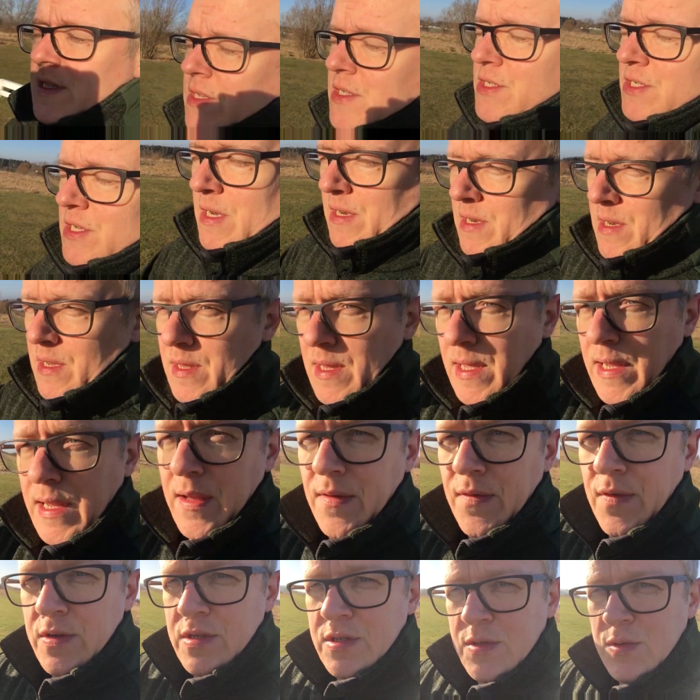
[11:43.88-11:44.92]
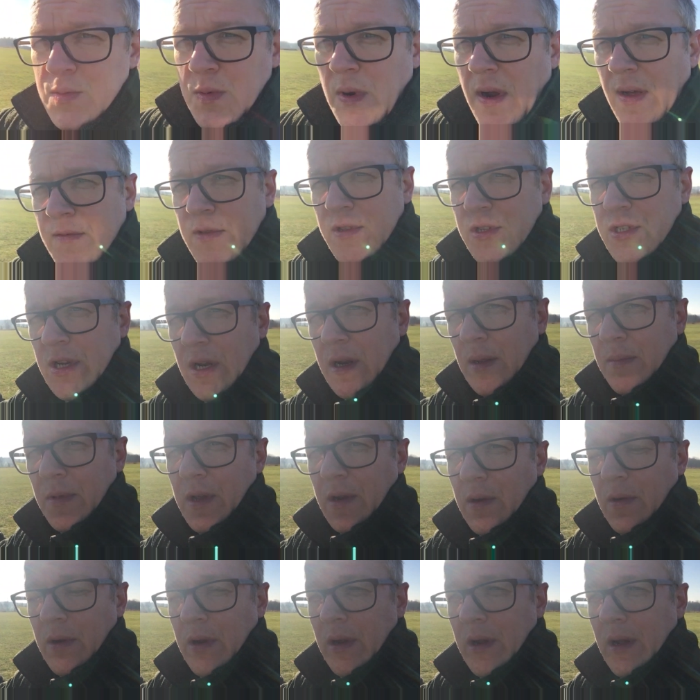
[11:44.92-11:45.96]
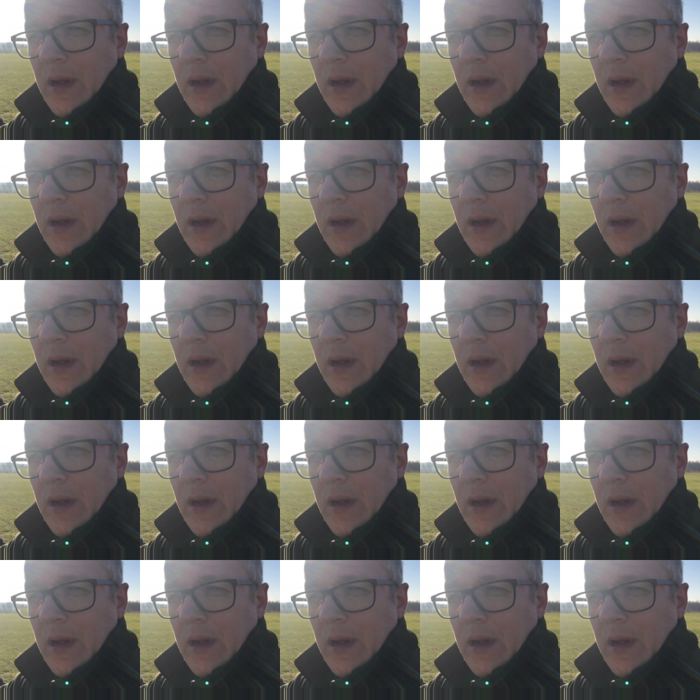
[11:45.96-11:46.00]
the sun like for instance we have the sun up there